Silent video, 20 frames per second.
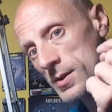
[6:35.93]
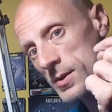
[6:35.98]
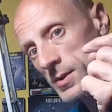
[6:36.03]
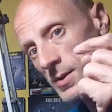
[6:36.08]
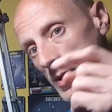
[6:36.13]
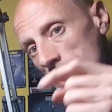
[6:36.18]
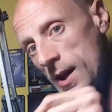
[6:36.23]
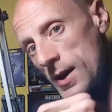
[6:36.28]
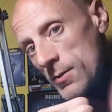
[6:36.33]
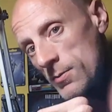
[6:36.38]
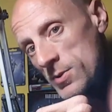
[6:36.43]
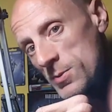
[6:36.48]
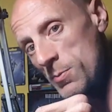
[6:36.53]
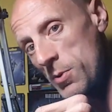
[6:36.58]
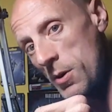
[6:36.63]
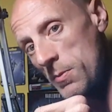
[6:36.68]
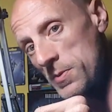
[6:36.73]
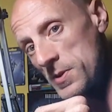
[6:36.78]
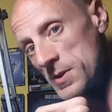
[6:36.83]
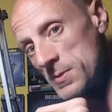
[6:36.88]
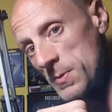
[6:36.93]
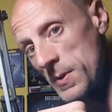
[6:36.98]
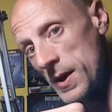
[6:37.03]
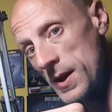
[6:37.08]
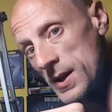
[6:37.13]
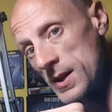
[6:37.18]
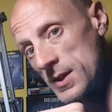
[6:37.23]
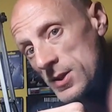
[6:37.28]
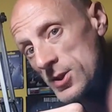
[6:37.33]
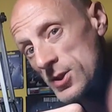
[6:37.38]
Sign up to Poppy's
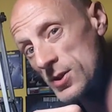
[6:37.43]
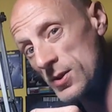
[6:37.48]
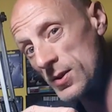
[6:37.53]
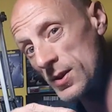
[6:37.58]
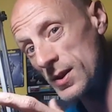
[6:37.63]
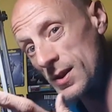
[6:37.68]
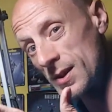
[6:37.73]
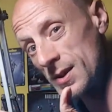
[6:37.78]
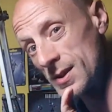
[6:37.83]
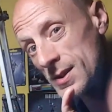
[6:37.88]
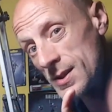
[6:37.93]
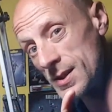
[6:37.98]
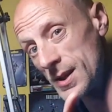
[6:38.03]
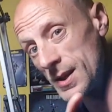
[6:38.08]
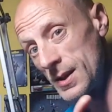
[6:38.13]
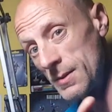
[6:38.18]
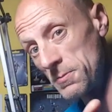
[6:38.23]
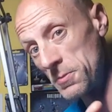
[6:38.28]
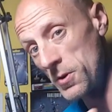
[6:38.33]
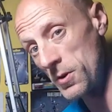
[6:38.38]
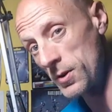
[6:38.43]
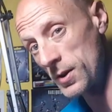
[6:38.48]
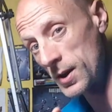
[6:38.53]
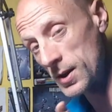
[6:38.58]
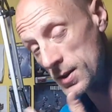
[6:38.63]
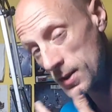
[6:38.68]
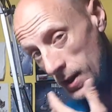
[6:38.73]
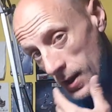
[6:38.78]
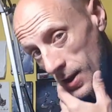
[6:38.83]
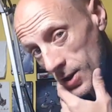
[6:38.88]
page so you can see
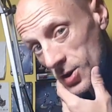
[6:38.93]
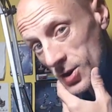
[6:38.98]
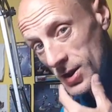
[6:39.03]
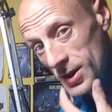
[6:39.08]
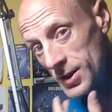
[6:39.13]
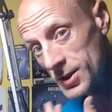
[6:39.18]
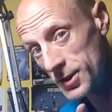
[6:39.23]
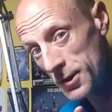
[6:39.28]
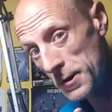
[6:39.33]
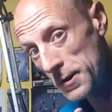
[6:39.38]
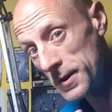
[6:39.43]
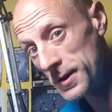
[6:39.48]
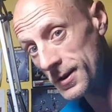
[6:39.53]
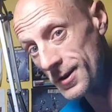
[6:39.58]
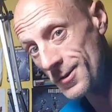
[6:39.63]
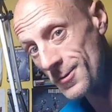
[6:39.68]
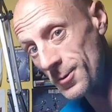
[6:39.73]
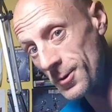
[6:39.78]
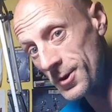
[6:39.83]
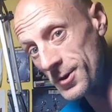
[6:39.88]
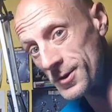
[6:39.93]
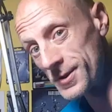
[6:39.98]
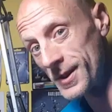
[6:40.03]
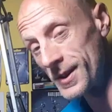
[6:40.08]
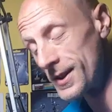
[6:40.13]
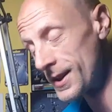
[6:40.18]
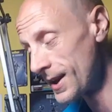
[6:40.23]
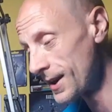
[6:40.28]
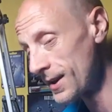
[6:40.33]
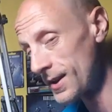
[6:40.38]
progress and how she's doing, you know, because
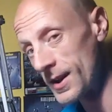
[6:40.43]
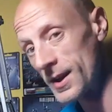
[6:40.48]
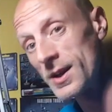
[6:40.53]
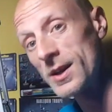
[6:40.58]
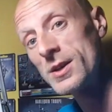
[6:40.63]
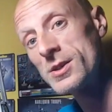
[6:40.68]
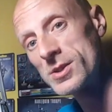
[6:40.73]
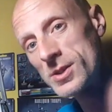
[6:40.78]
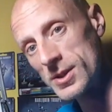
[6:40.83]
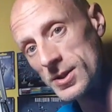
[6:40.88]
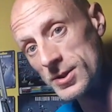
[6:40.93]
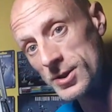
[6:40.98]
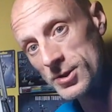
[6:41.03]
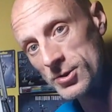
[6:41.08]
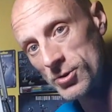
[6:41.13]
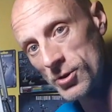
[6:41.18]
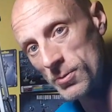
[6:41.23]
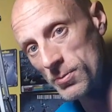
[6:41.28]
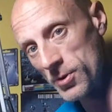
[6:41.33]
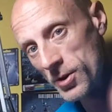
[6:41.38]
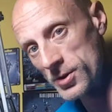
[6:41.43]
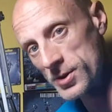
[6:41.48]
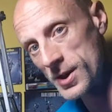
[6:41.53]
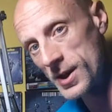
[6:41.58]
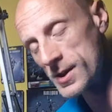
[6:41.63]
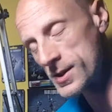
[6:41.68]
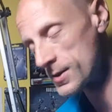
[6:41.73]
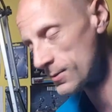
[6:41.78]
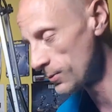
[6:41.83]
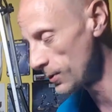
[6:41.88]
at the end of the day, she's a true
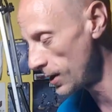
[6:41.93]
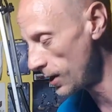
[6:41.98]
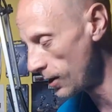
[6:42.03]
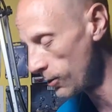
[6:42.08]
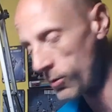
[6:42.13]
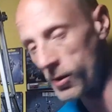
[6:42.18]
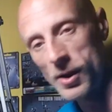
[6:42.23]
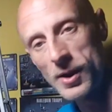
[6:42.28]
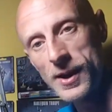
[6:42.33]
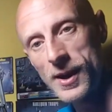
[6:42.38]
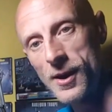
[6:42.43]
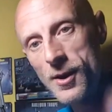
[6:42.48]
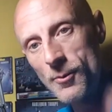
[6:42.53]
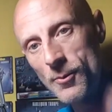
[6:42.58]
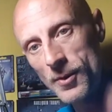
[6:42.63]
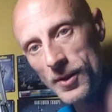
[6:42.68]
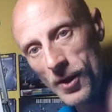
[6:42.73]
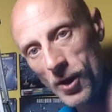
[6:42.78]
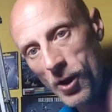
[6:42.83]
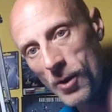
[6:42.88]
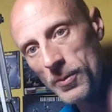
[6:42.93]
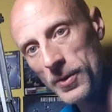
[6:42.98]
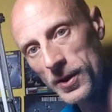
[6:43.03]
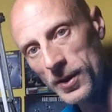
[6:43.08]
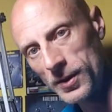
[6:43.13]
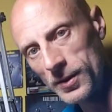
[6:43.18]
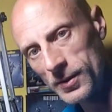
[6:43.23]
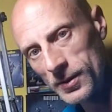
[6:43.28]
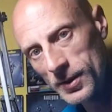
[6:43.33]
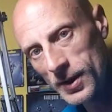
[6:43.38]
project. We all want to get on with hobby
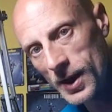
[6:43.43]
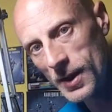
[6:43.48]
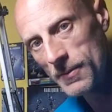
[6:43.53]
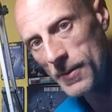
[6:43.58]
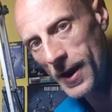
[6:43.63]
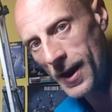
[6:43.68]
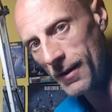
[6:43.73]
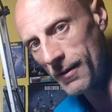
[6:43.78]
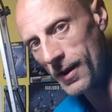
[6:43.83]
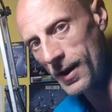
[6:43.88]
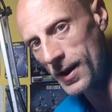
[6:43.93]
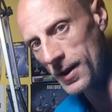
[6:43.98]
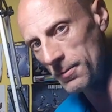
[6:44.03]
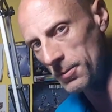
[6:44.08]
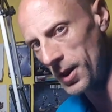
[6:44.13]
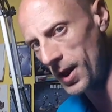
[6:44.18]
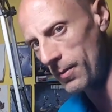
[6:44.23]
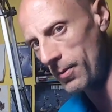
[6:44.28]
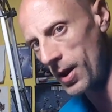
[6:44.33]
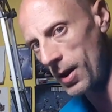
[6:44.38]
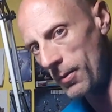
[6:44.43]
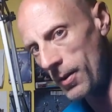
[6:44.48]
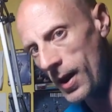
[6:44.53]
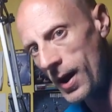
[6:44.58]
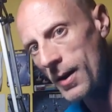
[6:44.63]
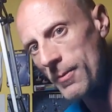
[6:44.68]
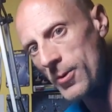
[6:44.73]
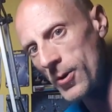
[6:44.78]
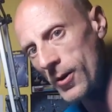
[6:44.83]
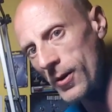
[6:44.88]
and get better at it, blah, blah,
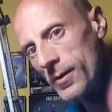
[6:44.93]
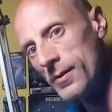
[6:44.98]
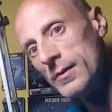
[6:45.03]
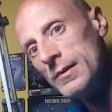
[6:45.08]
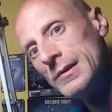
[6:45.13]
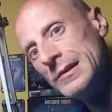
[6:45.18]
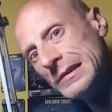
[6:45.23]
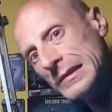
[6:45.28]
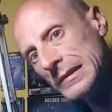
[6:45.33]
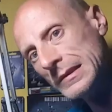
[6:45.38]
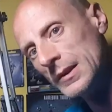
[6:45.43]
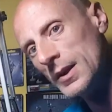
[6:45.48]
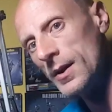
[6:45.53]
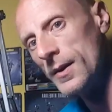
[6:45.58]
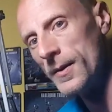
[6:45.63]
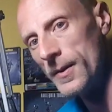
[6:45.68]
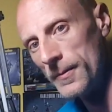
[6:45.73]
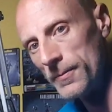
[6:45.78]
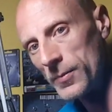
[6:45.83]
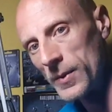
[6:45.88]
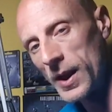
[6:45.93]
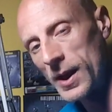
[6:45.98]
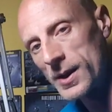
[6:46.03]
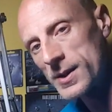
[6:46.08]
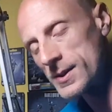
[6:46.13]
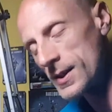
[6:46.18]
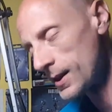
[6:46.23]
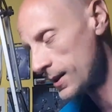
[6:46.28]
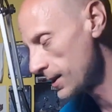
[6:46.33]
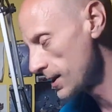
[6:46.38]
blah, but like
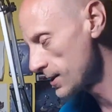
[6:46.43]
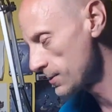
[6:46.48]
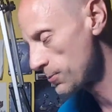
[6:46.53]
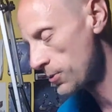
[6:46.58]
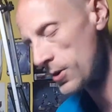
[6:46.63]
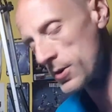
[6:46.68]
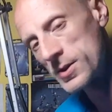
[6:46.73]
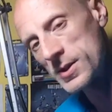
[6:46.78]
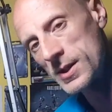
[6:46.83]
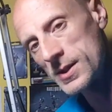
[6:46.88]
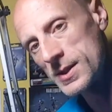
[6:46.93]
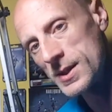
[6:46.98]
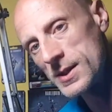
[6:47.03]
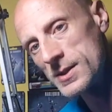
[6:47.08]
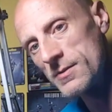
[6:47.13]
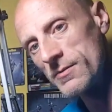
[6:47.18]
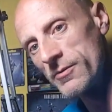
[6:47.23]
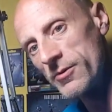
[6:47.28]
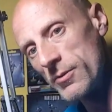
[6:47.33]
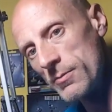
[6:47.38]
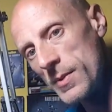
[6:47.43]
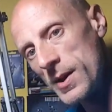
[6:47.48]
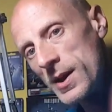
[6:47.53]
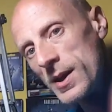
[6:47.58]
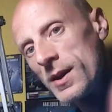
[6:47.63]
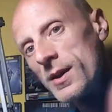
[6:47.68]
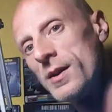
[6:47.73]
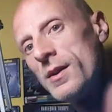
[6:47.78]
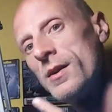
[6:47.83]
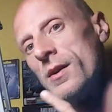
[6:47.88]
I said, this project isn't for
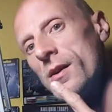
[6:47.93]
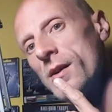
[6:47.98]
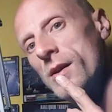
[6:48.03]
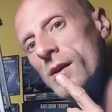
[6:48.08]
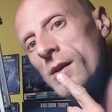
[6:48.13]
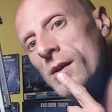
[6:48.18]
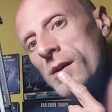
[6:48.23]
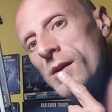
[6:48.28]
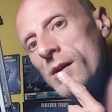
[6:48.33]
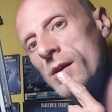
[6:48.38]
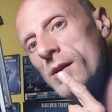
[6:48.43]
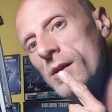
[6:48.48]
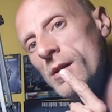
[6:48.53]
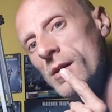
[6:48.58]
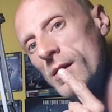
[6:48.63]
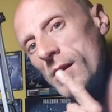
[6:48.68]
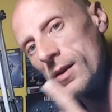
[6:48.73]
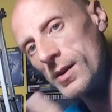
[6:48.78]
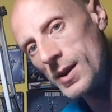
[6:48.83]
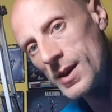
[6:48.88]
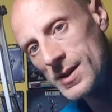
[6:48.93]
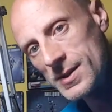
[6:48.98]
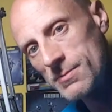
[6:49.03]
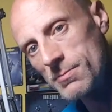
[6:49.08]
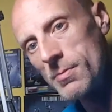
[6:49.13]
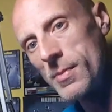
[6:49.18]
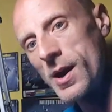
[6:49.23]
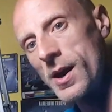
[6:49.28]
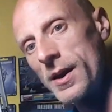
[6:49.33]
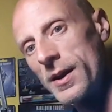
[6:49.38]
me, it isn't
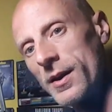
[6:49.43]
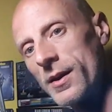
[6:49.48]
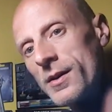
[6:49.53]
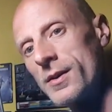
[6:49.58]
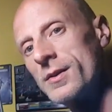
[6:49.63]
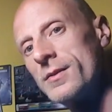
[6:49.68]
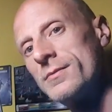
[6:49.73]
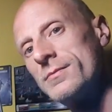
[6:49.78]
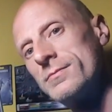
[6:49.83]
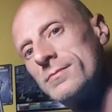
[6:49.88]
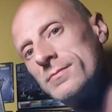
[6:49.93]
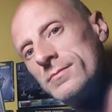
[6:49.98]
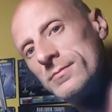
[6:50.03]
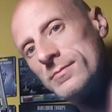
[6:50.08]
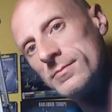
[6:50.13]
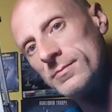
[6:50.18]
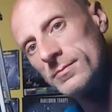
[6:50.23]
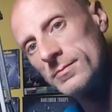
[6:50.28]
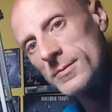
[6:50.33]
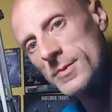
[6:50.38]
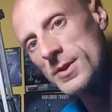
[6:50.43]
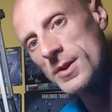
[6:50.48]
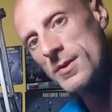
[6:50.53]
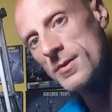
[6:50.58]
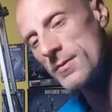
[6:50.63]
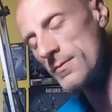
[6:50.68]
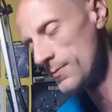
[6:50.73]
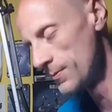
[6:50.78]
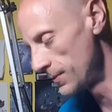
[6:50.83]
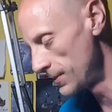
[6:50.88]
mine.
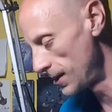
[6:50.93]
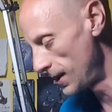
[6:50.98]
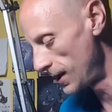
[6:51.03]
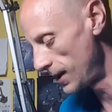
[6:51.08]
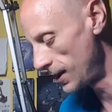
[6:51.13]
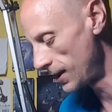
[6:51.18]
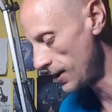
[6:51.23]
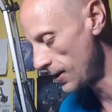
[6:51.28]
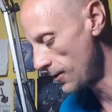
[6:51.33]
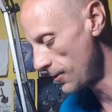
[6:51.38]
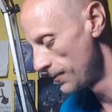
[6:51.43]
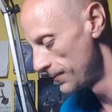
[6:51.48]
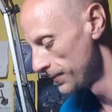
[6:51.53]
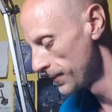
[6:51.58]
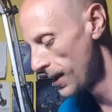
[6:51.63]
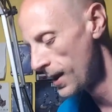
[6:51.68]
So, there you go.